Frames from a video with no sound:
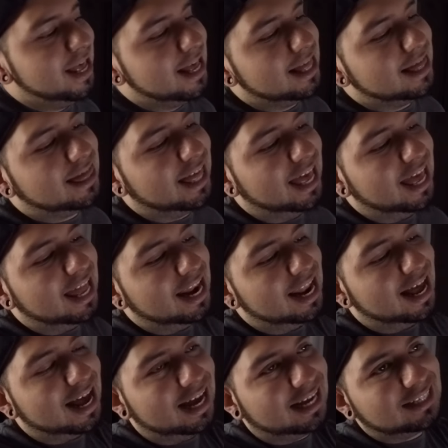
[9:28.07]
Then
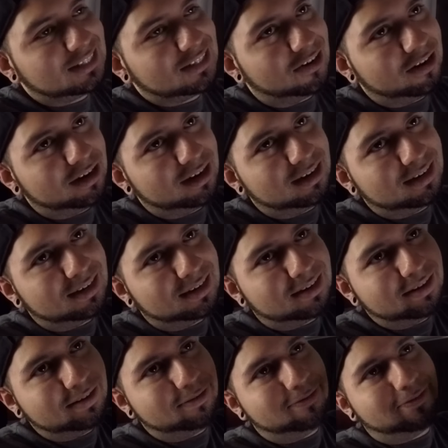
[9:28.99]
I started
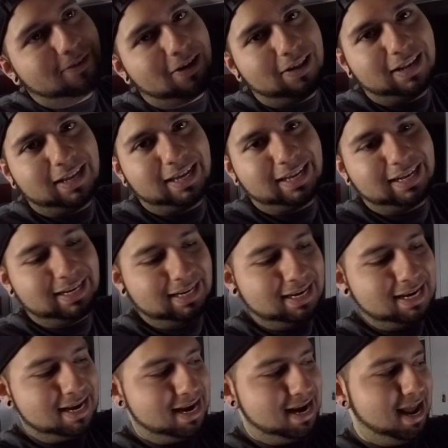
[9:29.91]
falling,
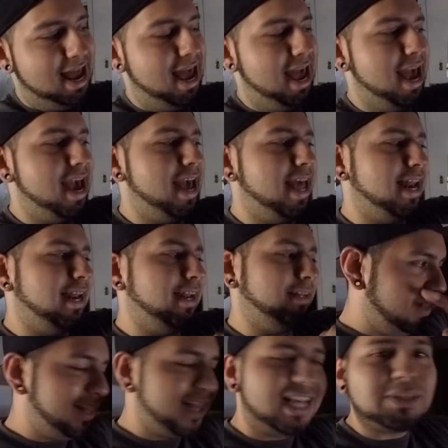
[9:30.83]
and
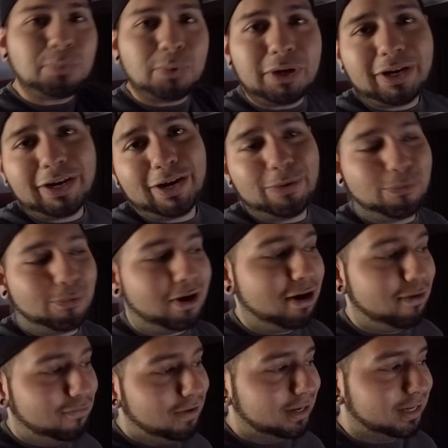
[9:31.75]
that's really where I
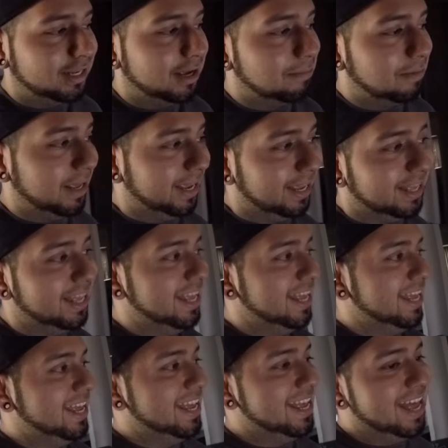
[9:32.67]
f***ed up. Like,
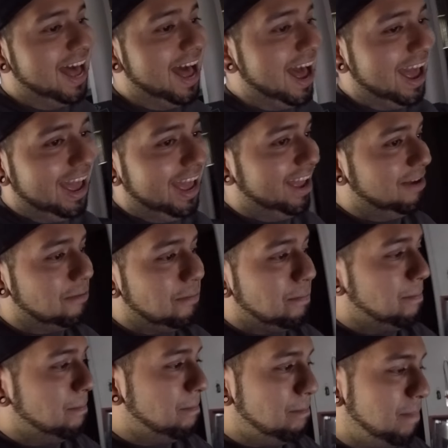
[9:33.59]
I
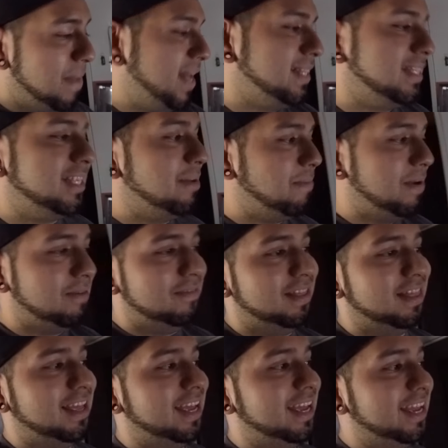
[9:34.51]
messed up
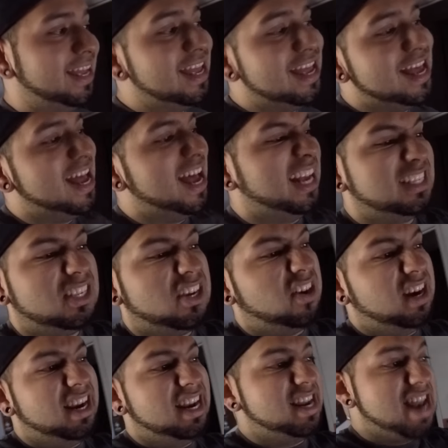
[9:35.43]
everything. I
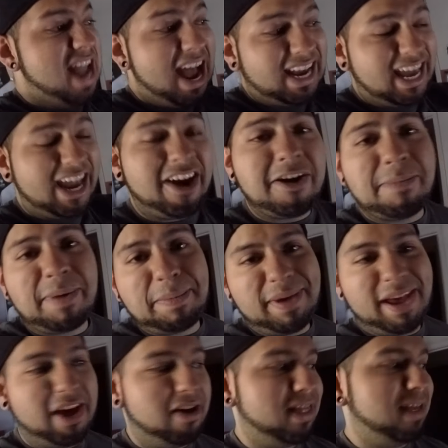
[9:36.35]
started not caring about
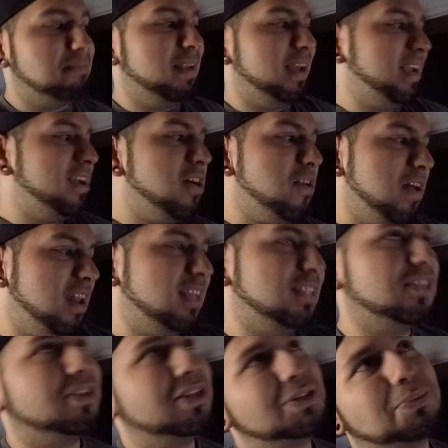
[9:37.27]
my health. I'm like, oh, I
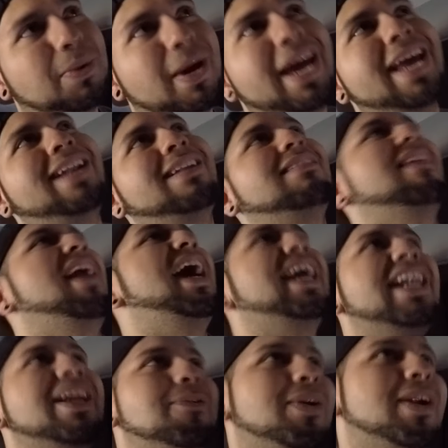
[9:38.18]
lost all this weight, I
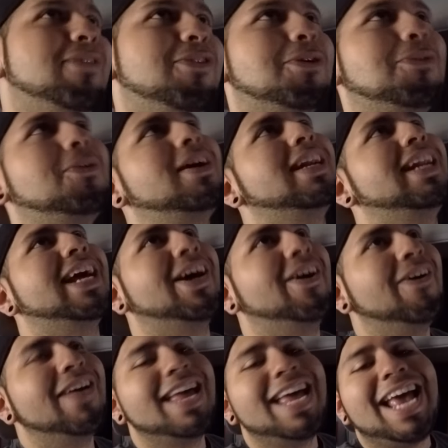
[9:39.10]
can eat whatever I want
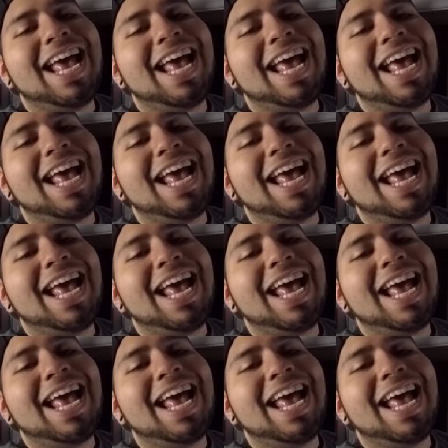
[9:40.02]
now.